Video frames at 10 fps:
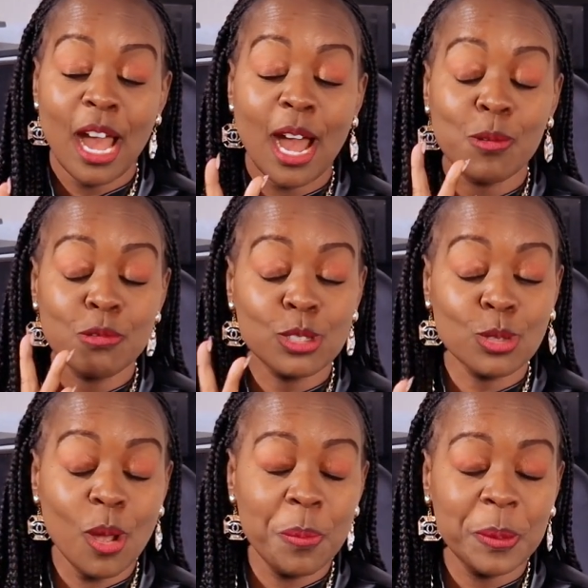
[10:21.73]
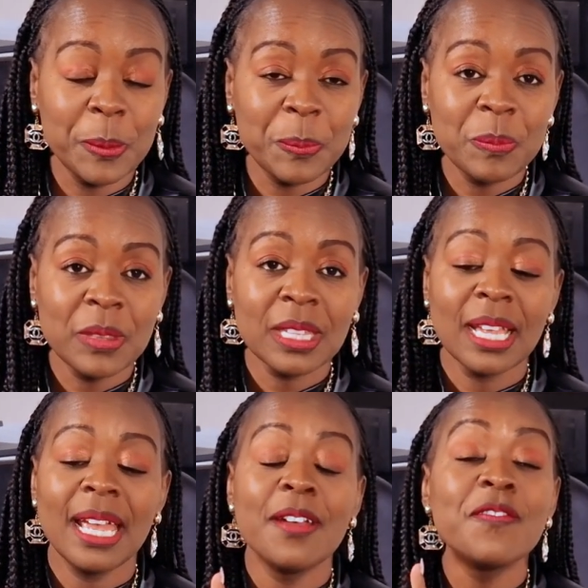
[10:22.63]
I will stop,
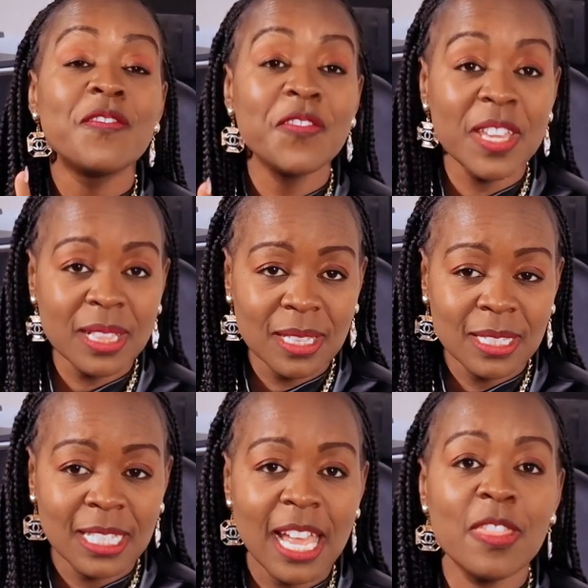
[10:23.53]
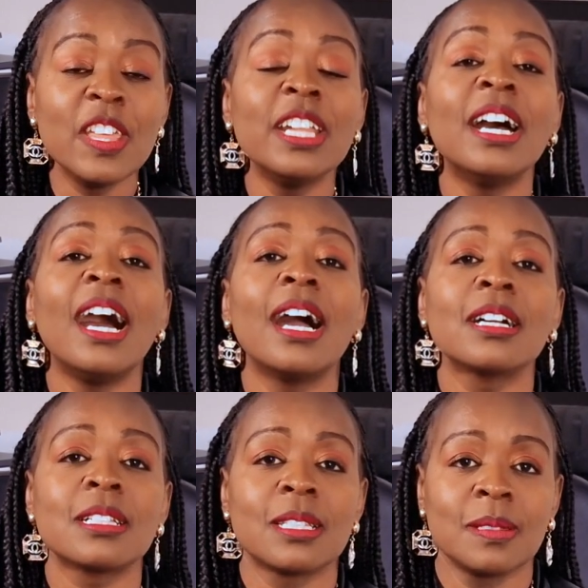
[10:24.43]
feel, and then
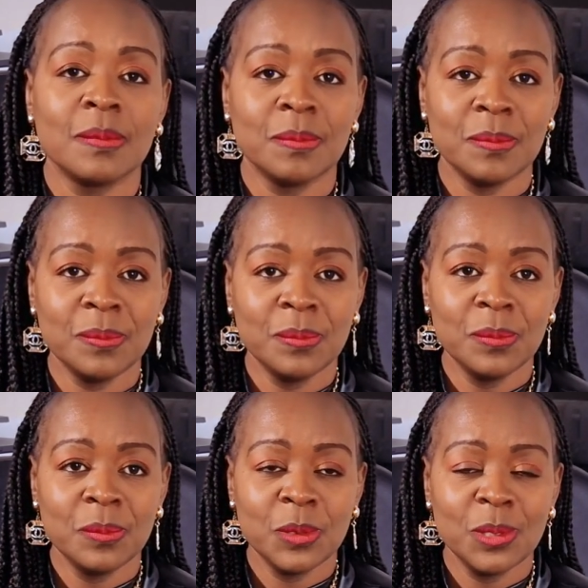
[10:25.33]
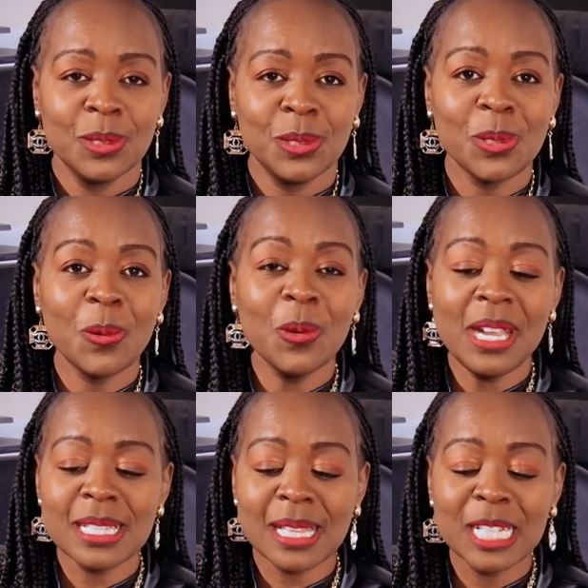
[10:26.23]
act. So what
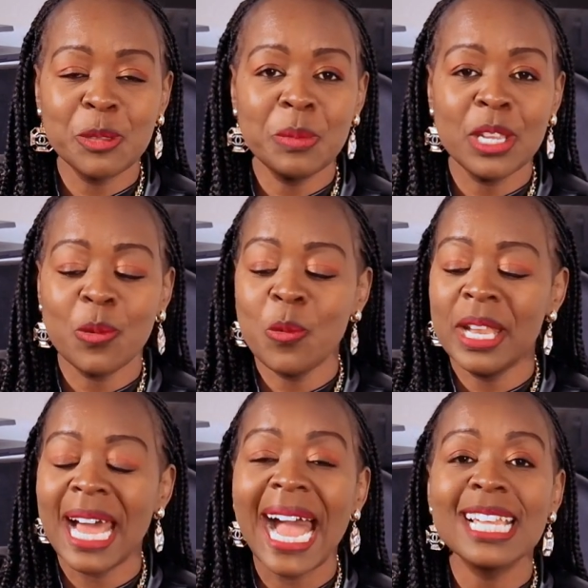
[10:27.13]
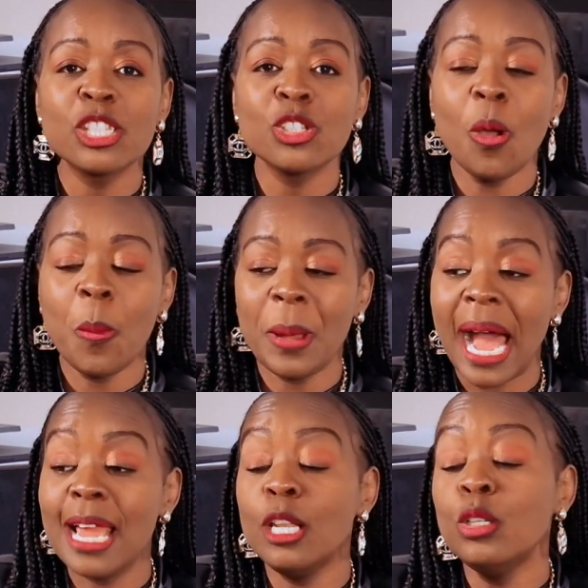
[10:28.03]
does that mean? When I stop,
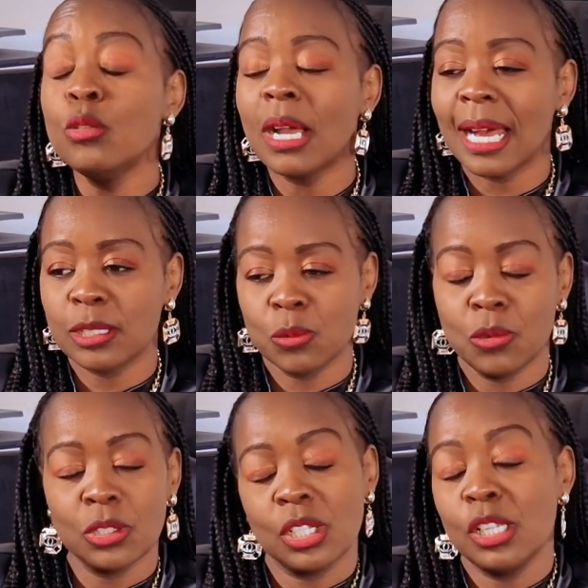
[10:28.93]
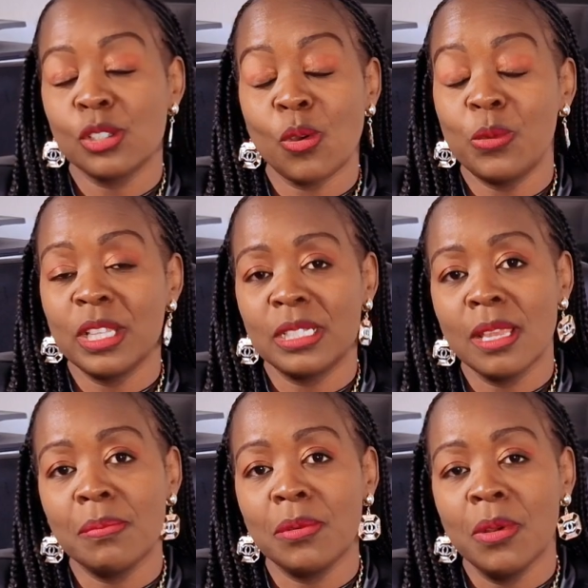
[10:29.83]
I look at what is on the
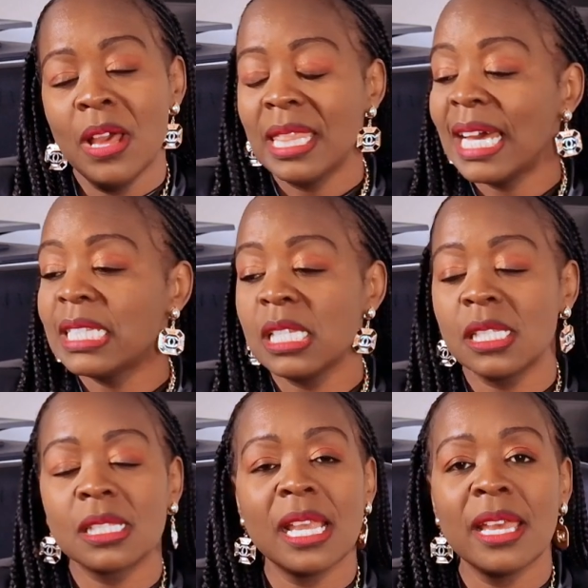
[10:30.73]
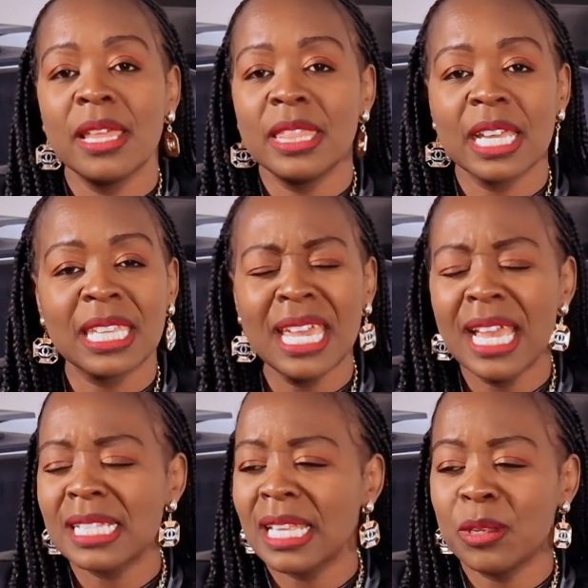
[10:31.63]
table. That is the
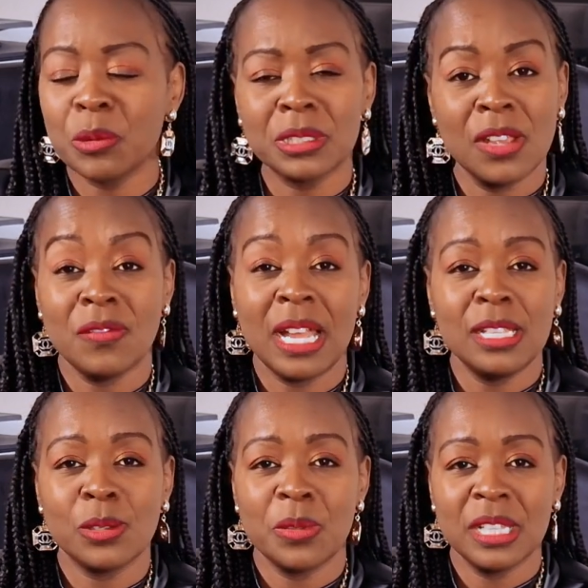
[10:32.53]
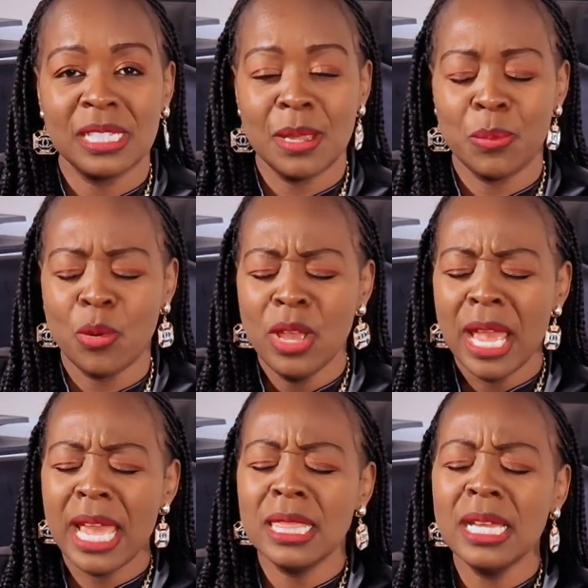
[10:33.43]
cakes and whatever is on the table.
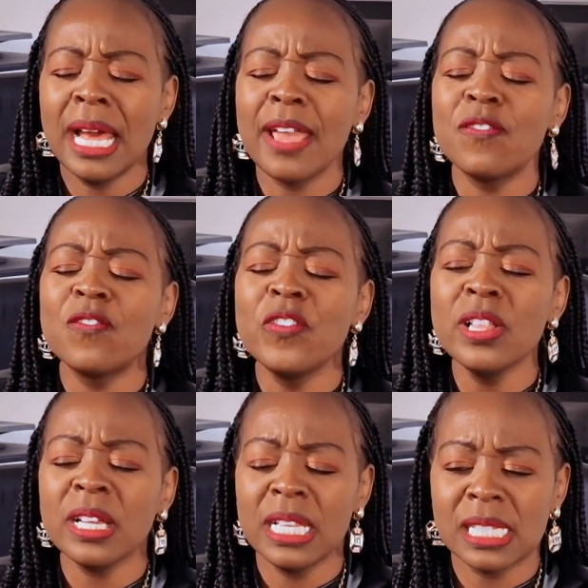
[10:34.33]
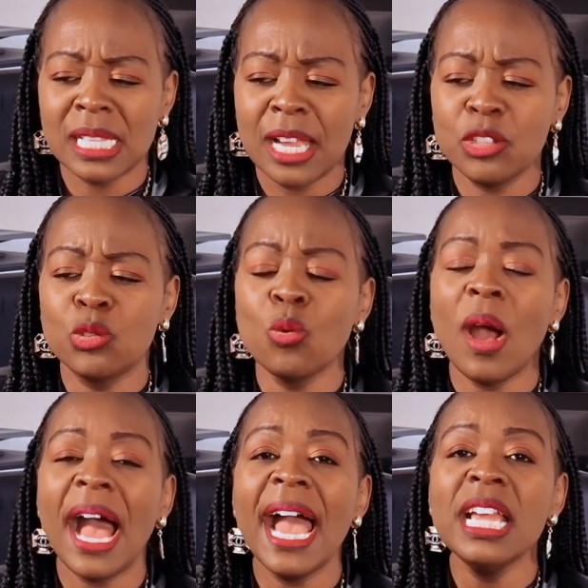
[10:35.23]
And then I feel inside, do
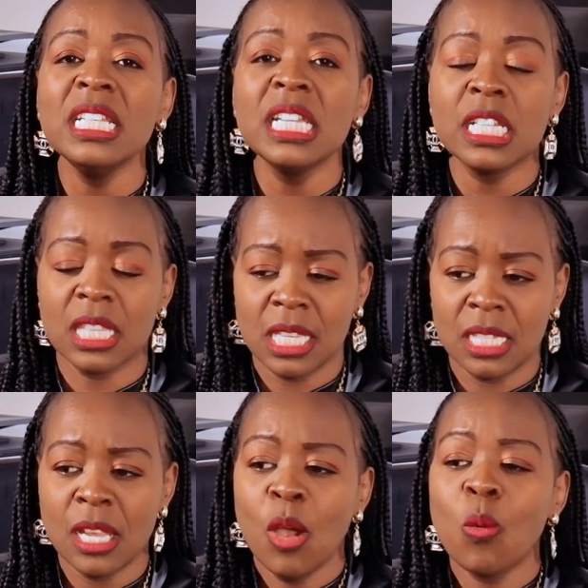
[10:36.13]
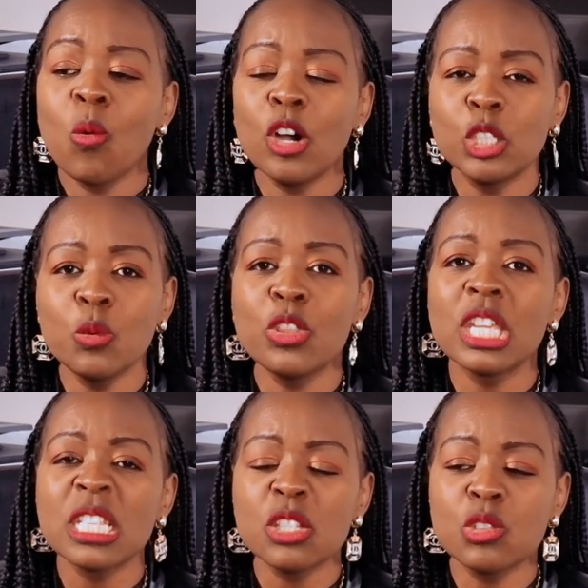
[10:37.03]
I need this? What will
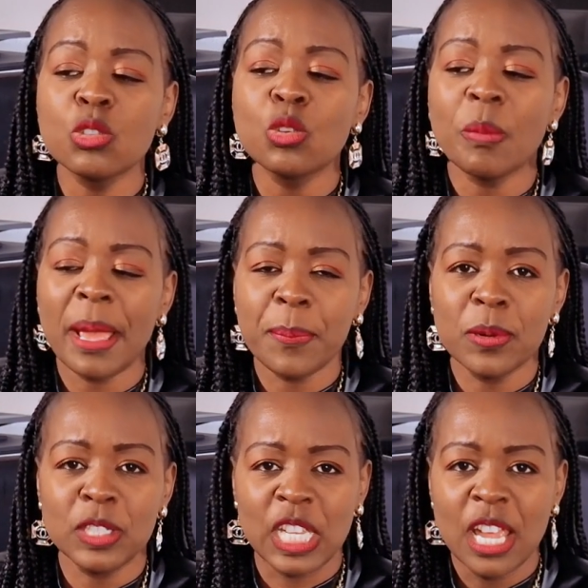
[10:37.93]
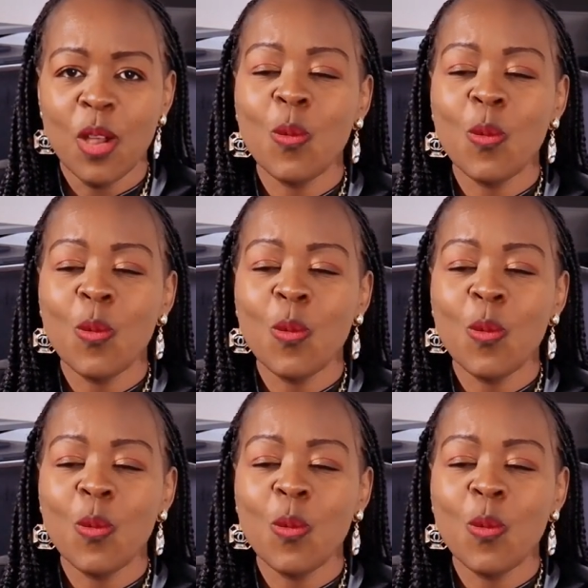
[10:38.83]
this do to my body?